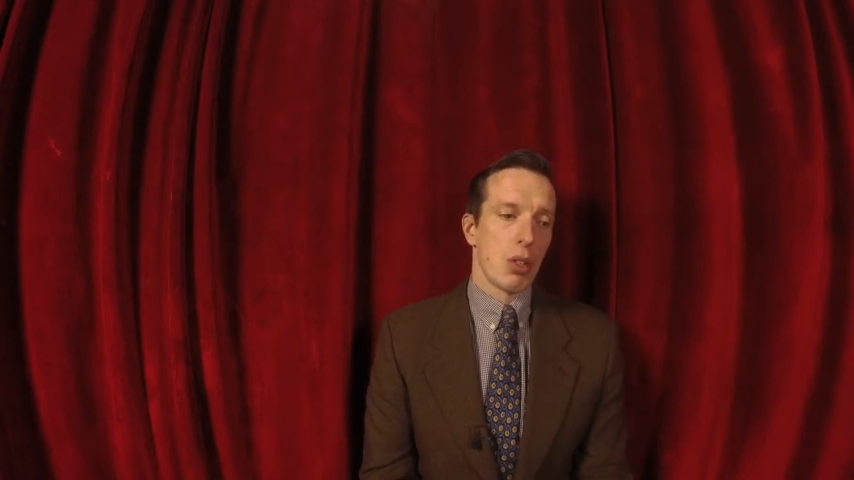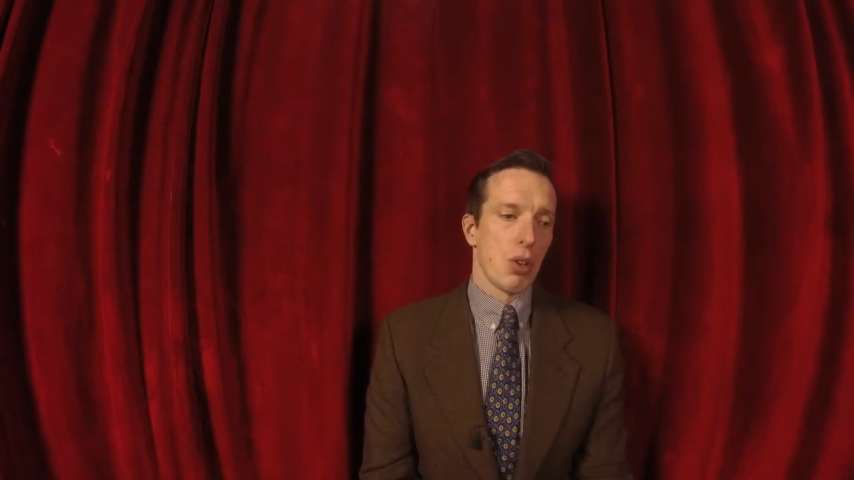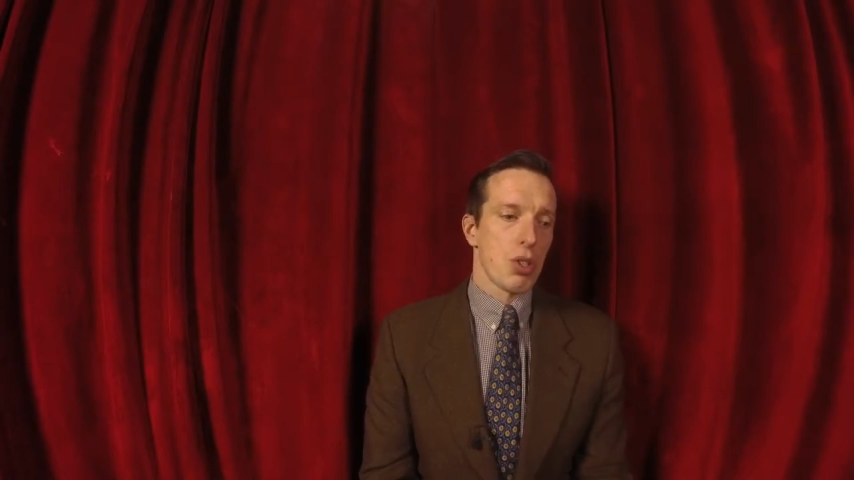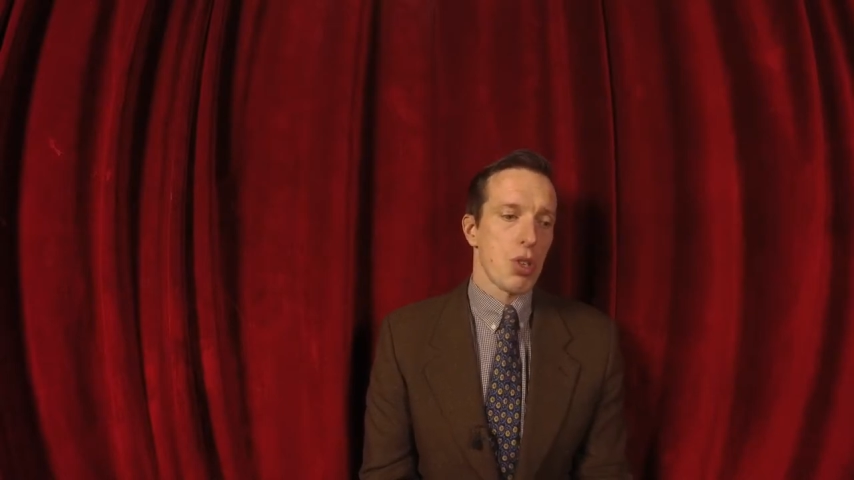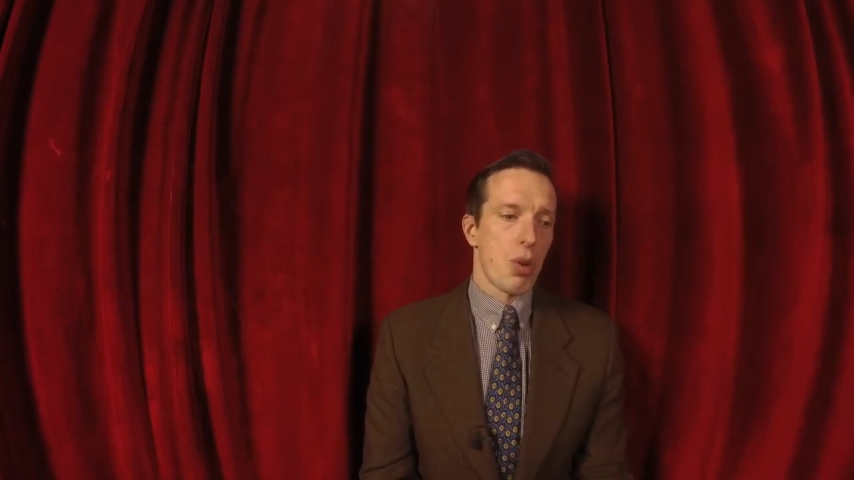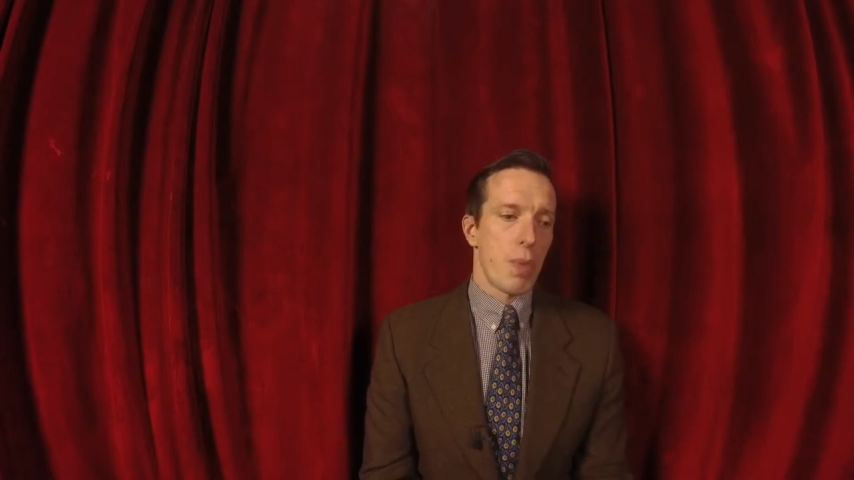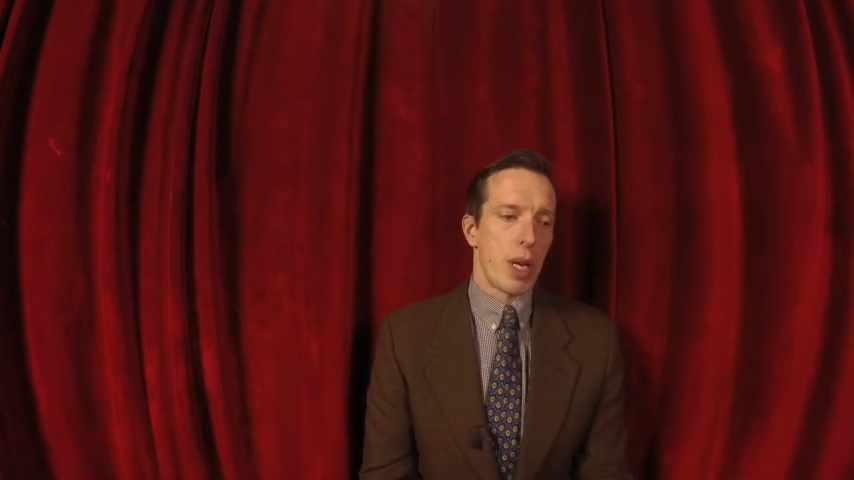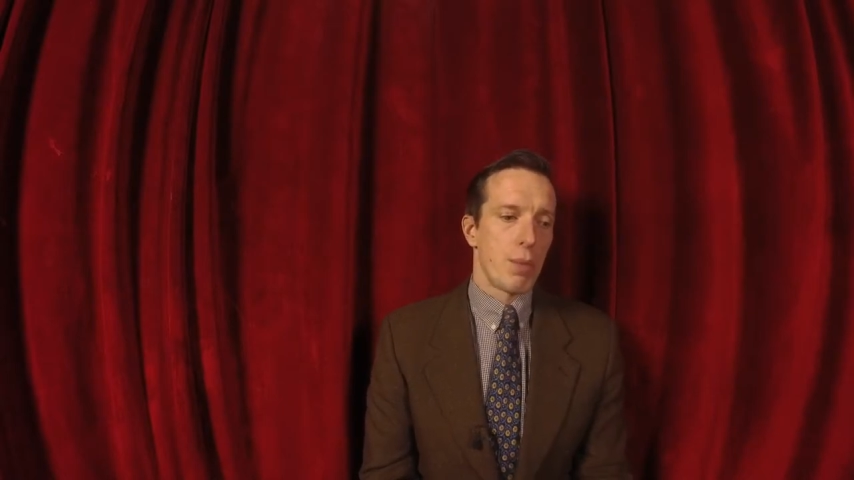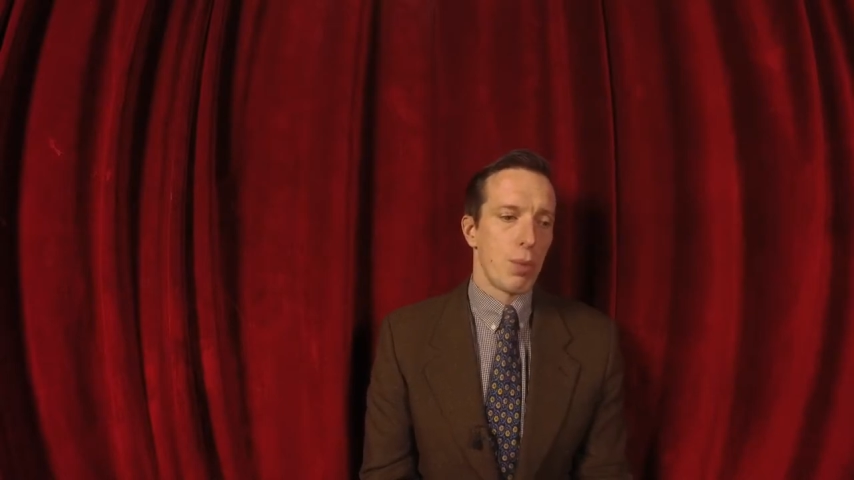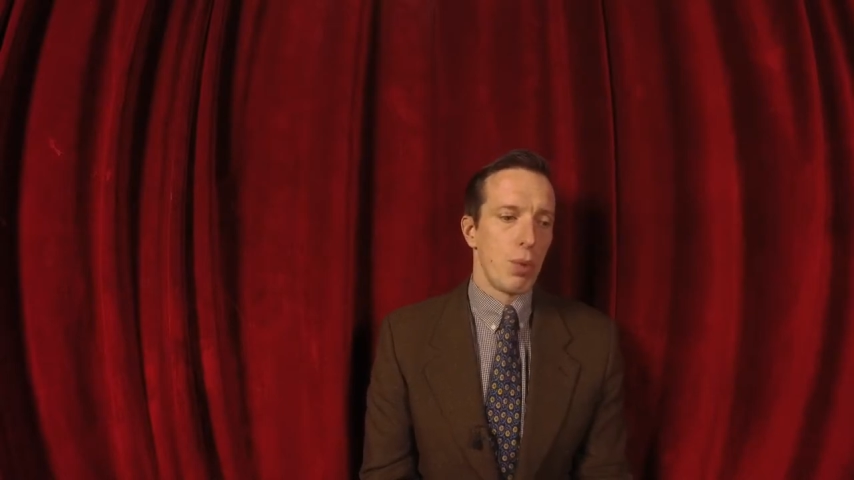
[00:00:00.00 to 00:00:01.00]
Oscar
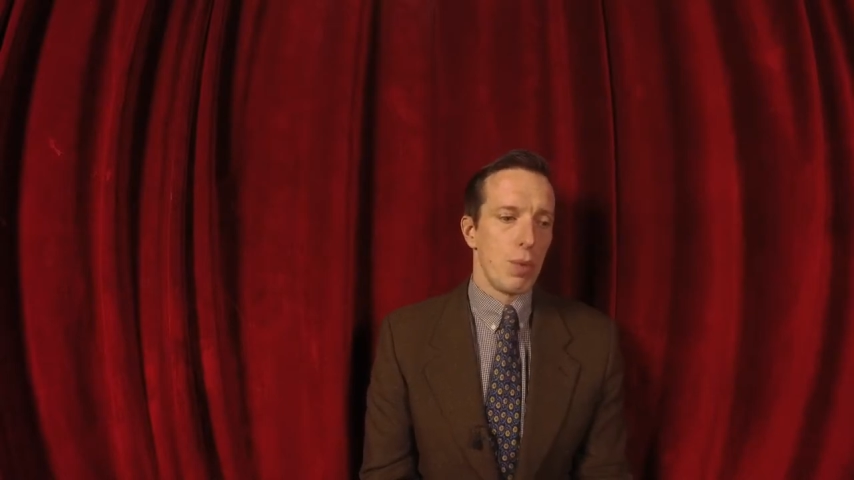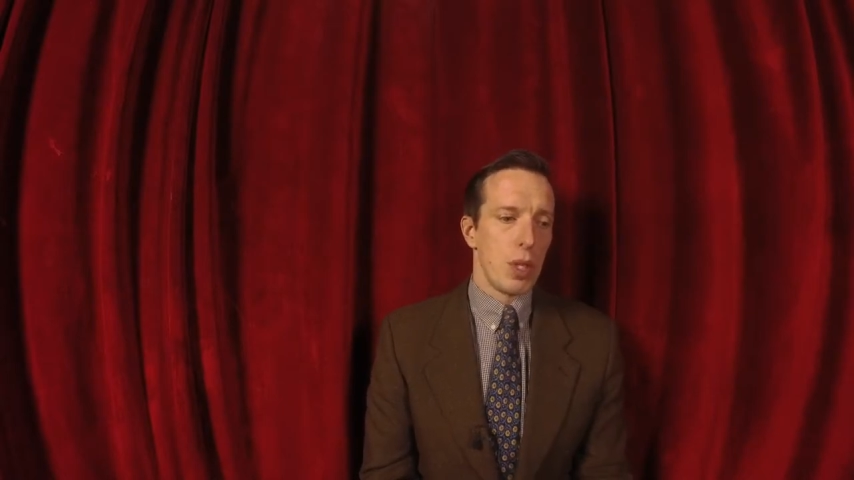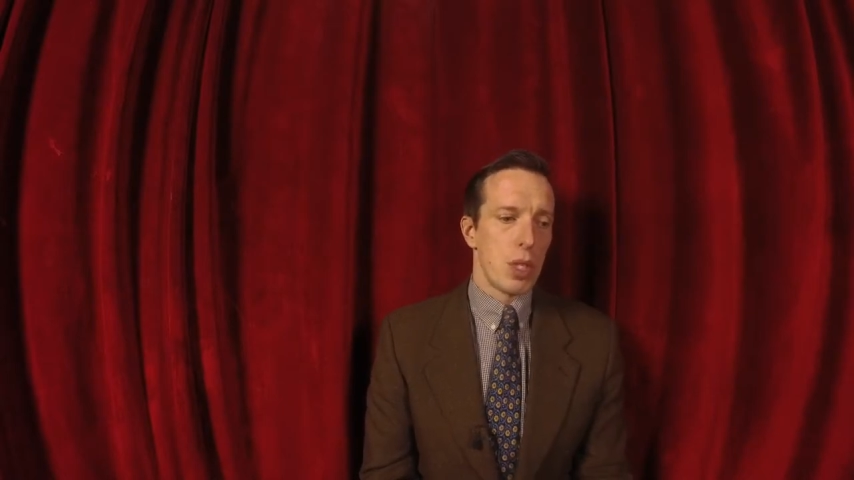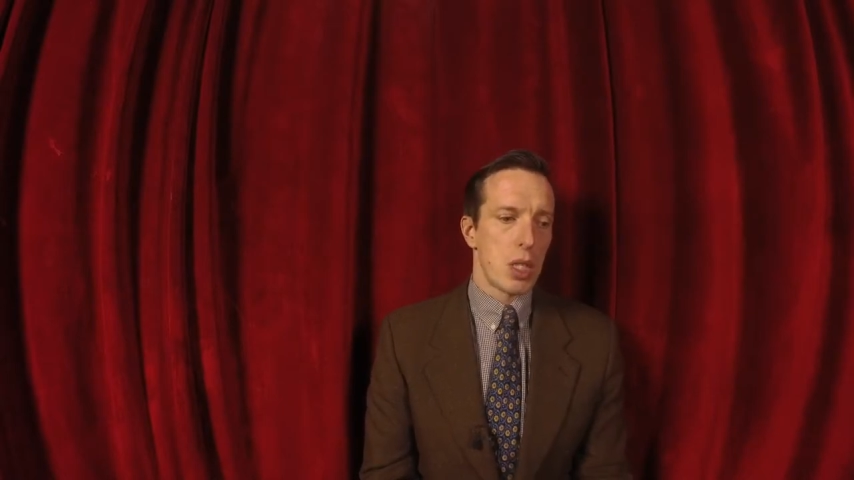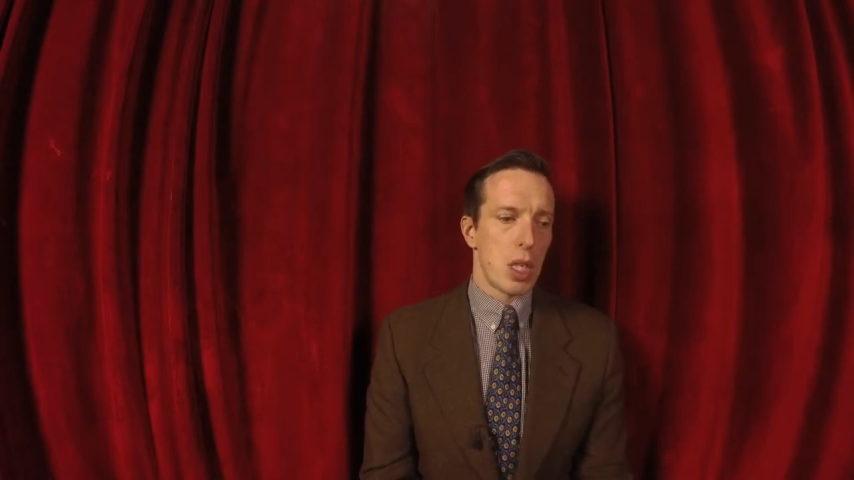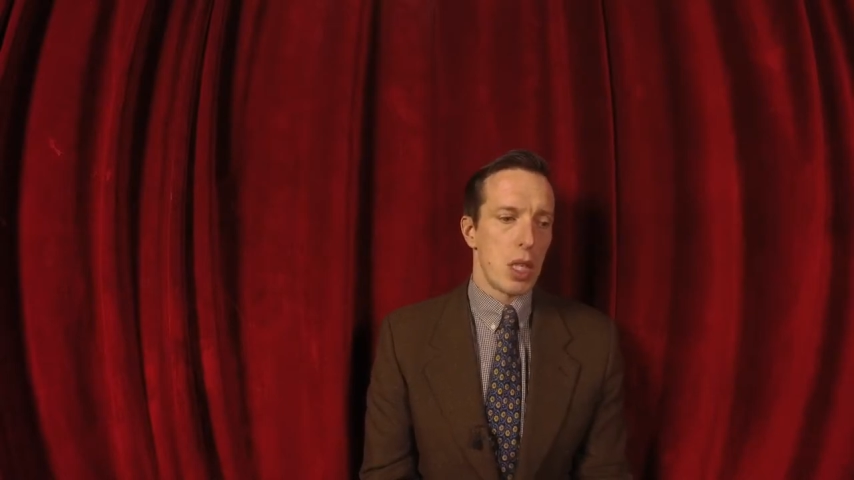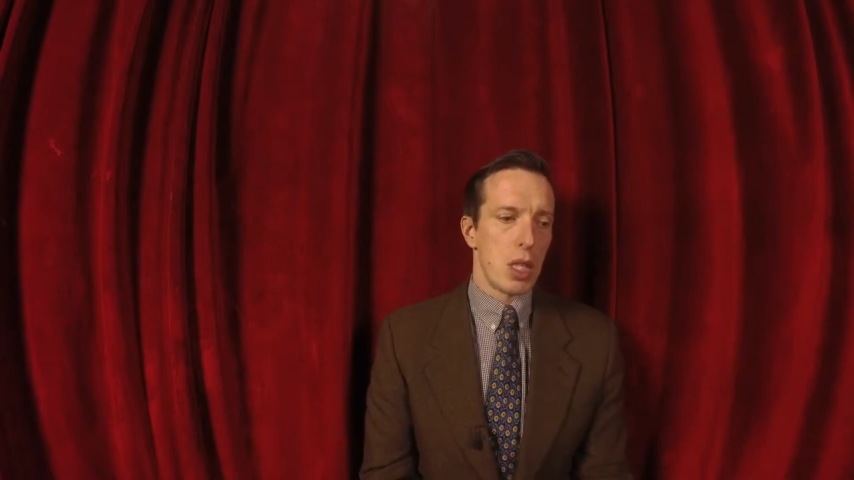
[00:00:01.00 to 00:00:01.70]
bait movies in